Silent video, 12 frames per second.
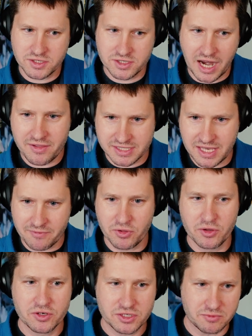kind of this
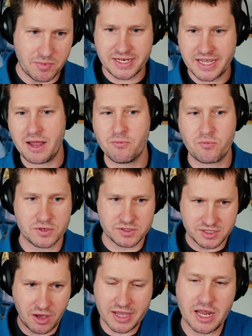evolution. My dad was,
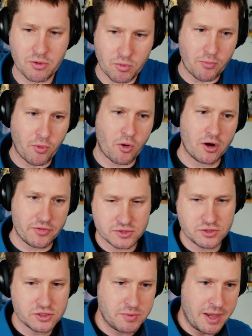again, a reporter at this
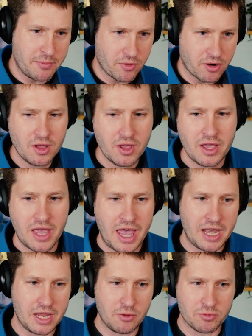newspaper,
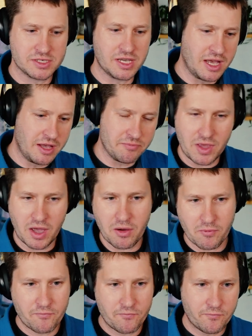and he was,
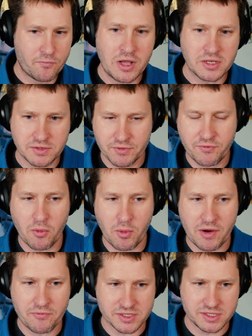relatively far away
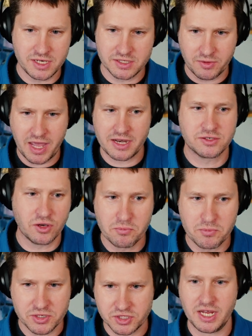from the city. So he had his own
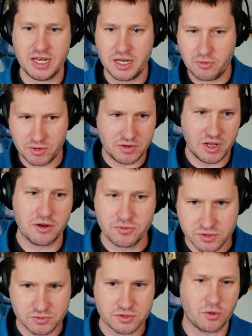machine. He would, do
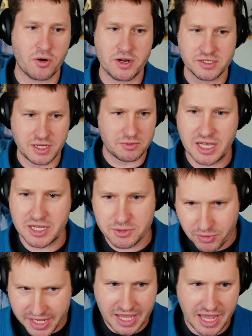his own stories. I was allowed to
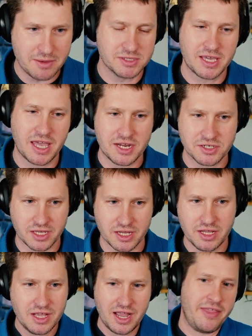play games occasionally.
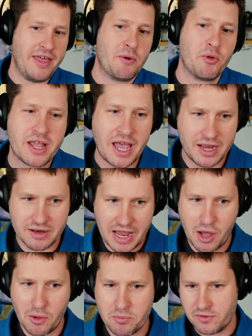And that really kind of
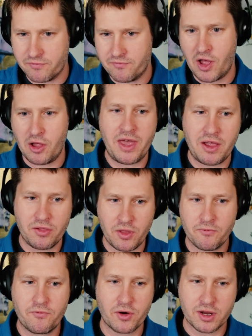helped develop that
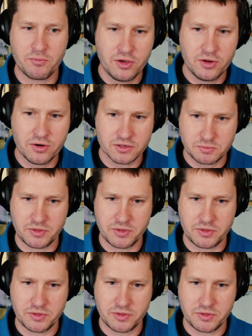love for computers. But